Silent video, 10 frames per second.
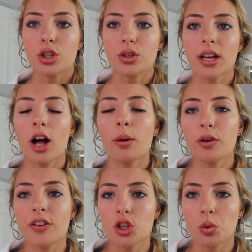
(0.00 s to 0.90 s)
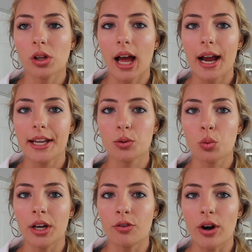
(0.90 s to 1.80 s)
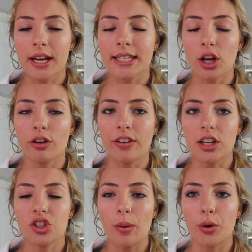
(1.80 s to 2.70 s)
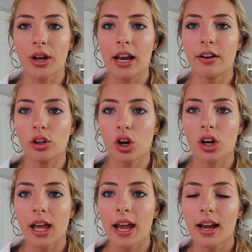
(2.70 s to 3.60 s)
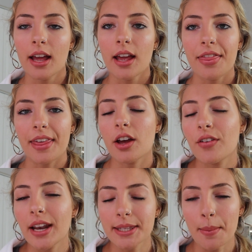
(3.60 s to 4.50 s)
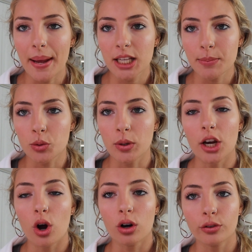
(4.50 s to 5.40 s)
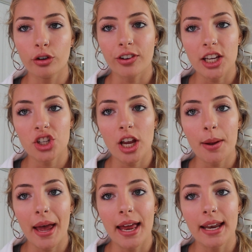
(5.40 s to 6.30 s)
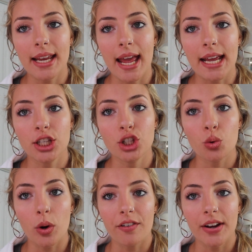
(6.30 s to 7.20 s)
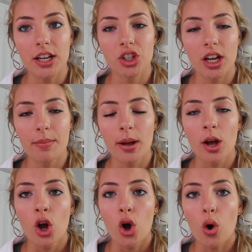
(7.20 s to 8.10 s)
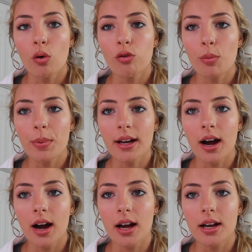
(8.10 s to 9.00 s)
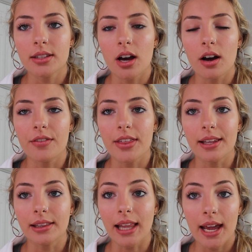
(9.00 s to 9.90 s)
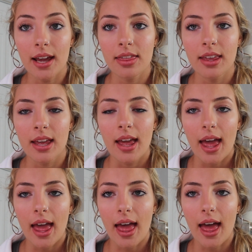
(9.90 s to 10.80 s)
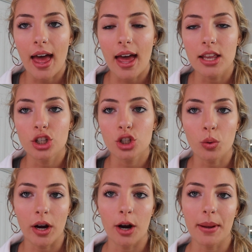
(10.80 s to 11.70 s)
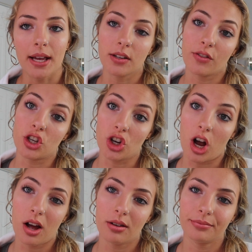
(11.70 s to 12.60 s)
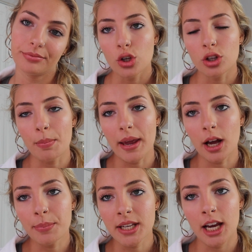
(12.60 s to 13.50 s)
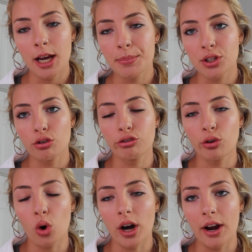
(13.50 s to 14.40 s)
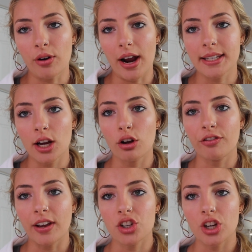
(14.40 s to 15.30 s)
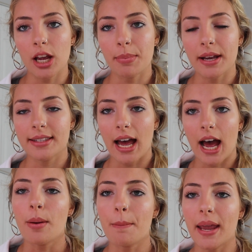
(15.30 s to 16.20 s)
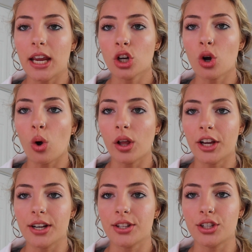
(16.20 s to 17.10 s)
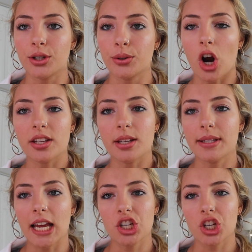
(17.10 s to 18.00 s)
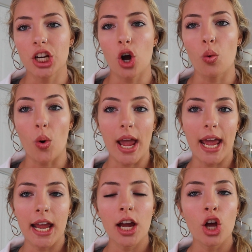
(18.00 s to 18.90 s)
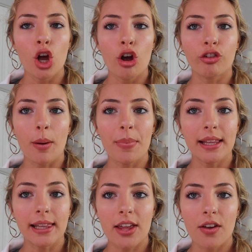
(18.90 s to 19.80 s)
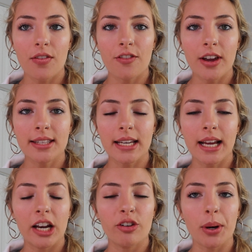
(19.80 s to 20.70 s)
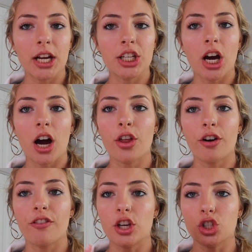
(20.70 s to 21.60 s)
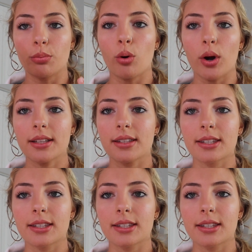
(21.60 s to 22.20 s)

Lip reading: So to help you visualize what a rectangle face shape would kind of look like, think of it as a mix between an oval face shape and a square face shape. Oval because of the length, and square because of the jaw. So some makeup tips for a rectangle face shape is that the main goal here is to draw some attention away from the length of the face and kind of bring it to other facial points.